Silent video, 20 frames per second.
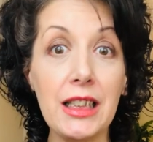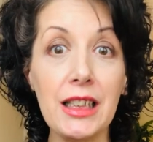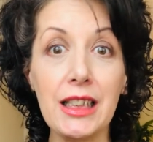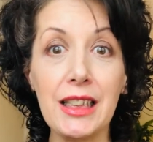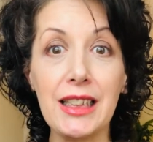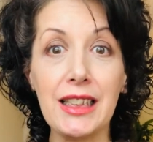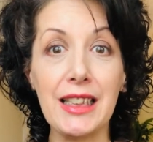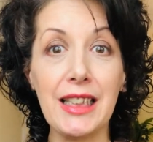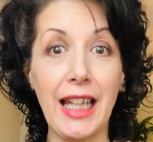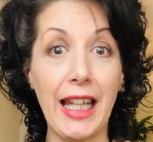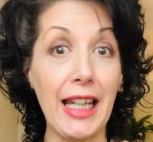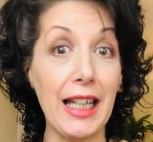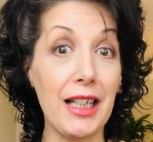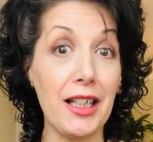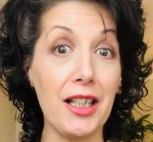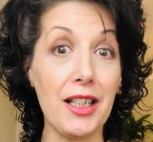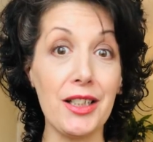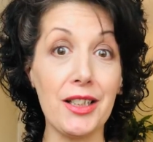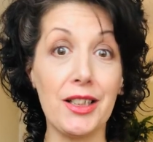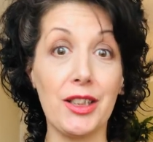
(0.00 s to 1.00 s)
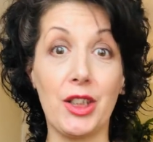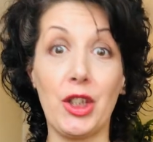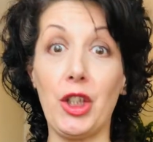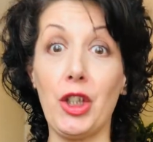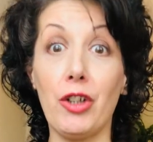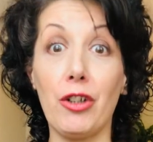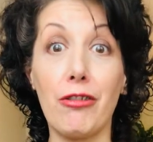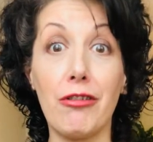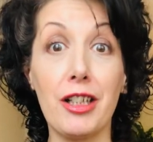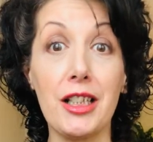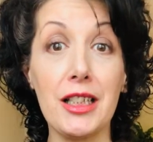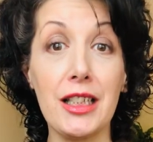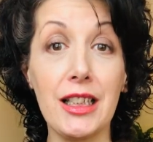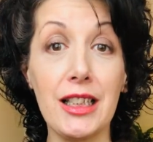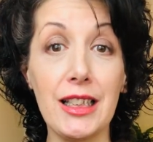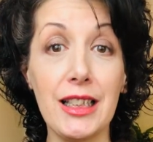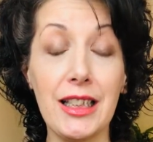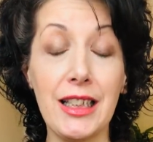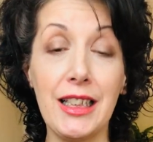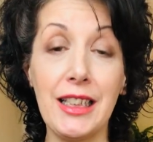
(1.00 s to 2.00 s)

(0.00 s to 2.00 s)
us, heal us, cure us.